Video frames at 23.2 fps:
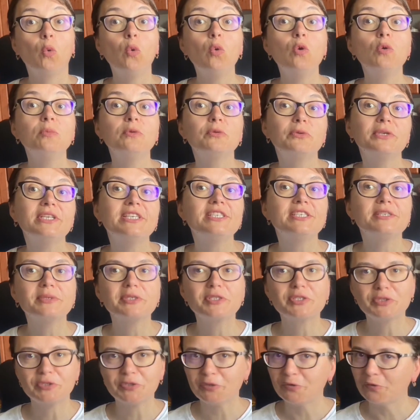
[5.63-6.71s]
Warm
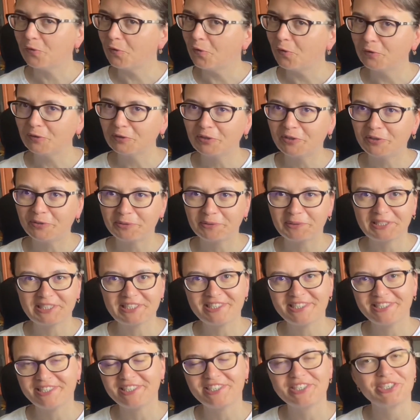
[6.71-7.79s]
greetings to you all
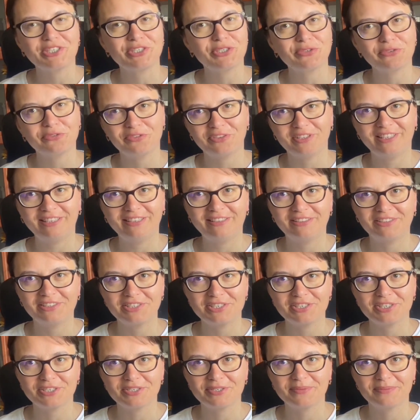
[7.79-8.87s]
curious teachers of
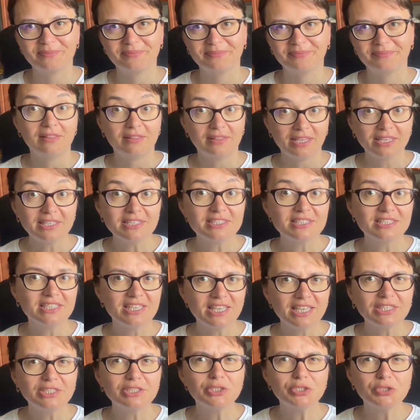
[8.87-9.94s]
English. Let's
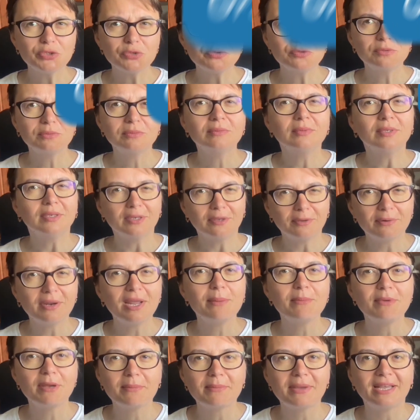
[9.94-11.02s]
get to
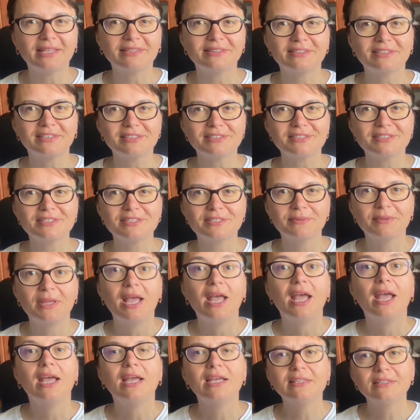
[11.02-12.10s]
grammar matters,
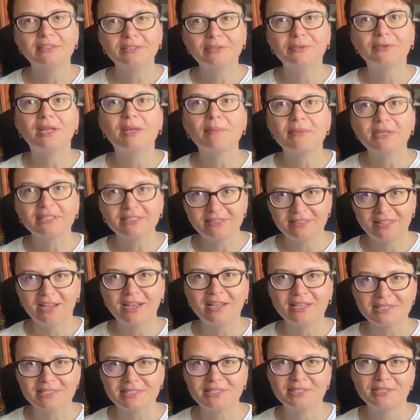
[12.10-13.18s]
and grammar
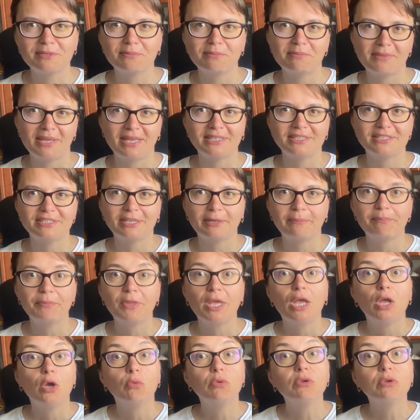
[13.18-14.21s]
does matter.